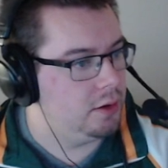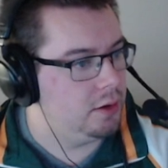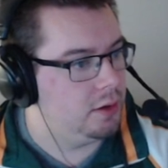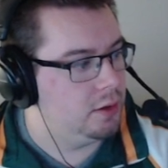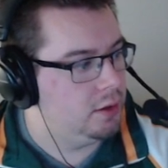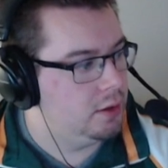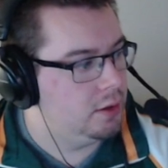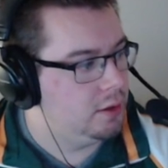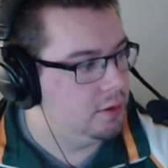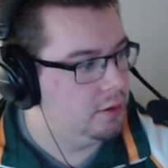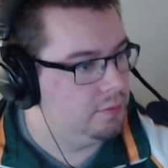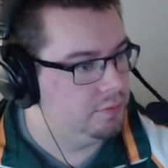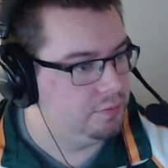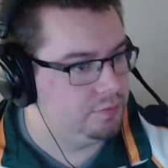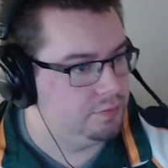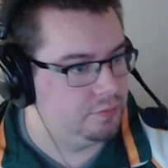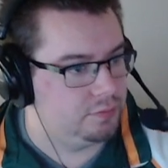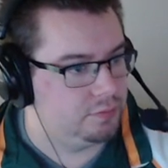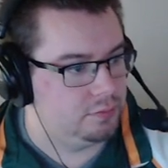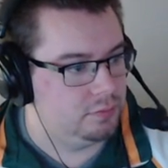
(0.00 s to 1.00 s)

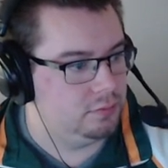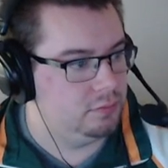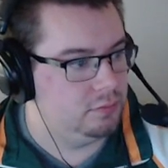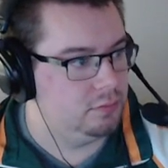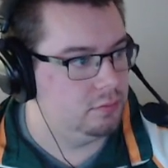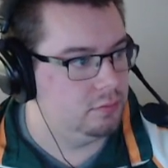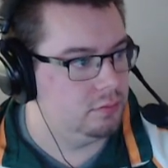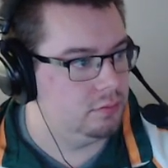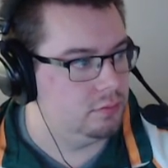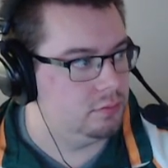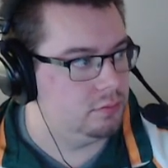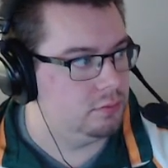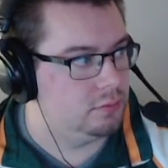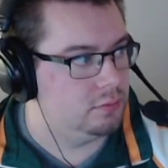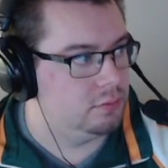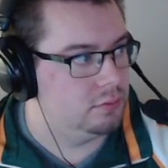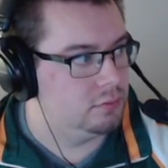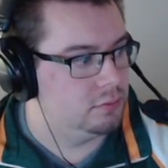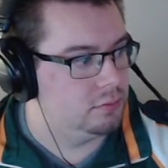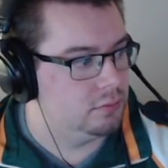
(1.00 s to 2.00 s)

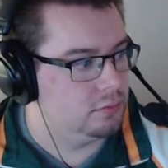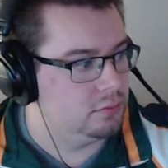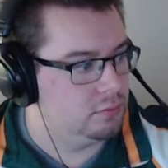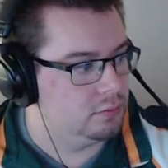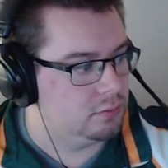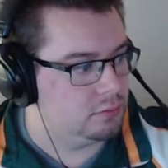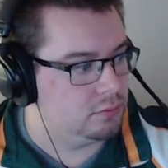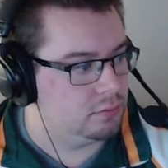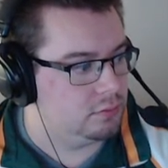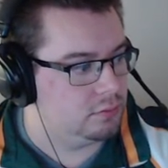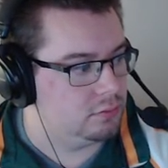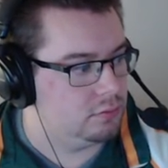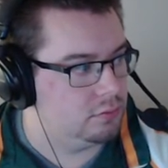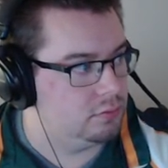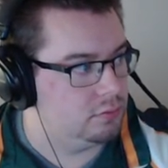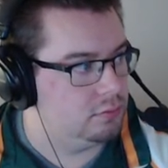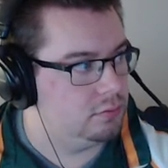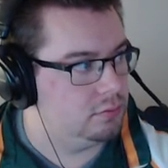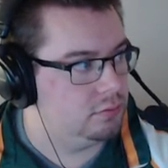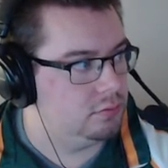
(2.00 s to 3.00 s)

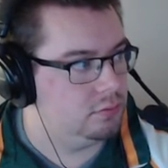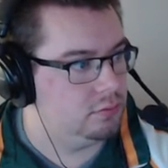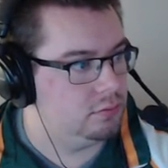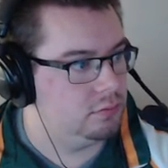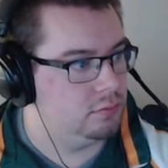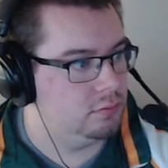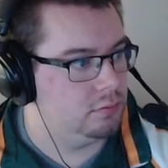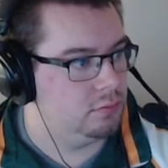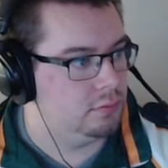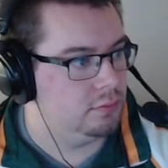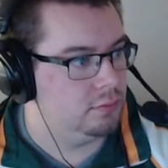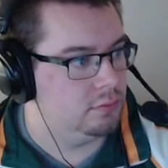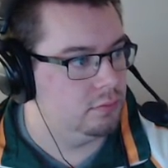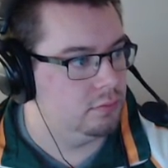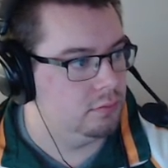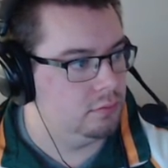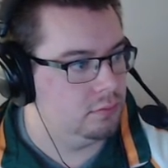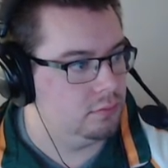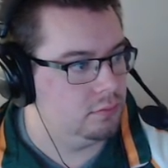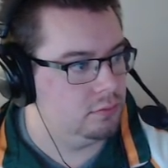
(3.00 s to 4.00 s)

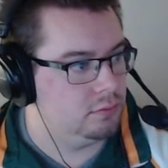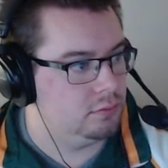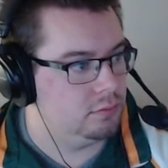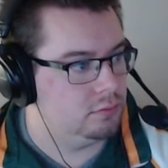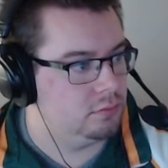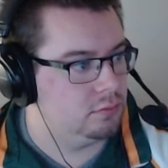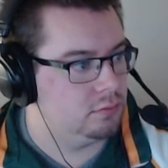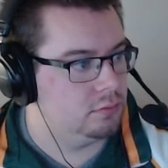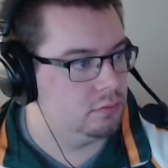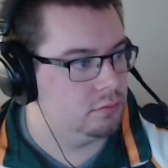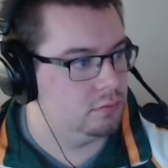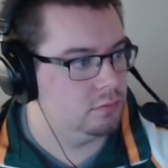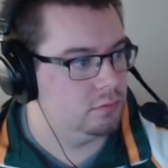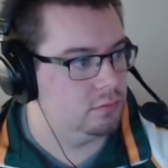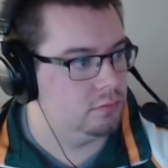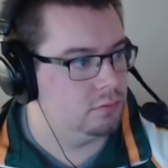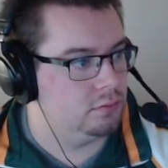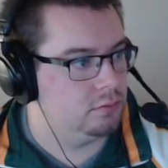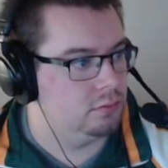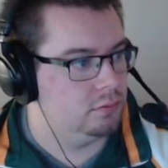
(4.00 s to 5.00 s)

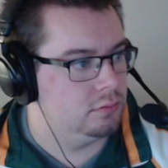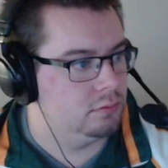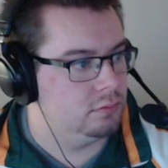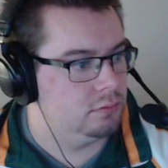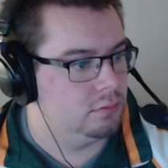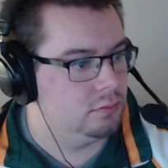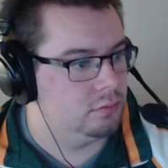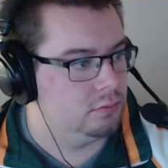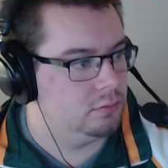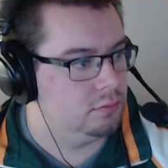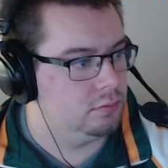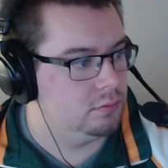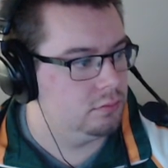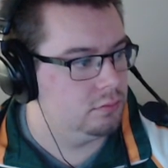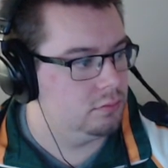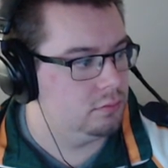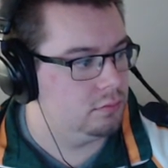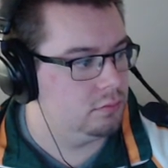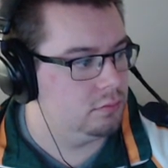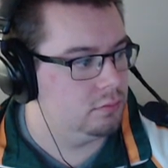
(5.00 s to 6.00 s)

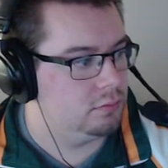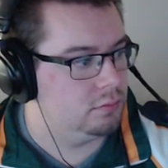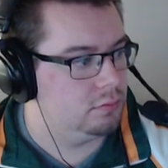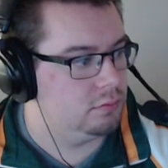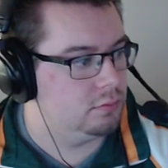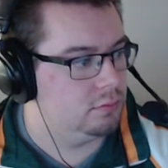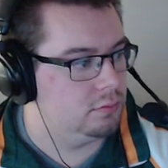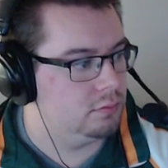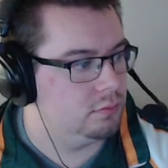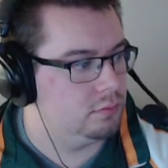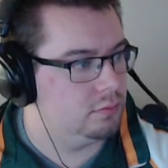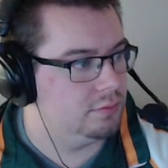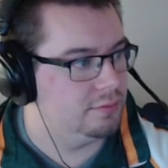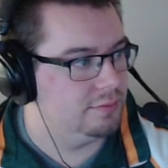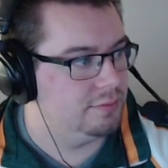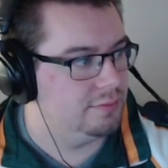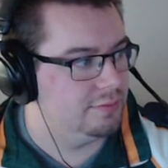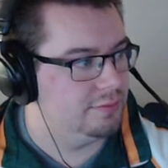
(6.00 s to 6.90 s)
The person shown says nothing.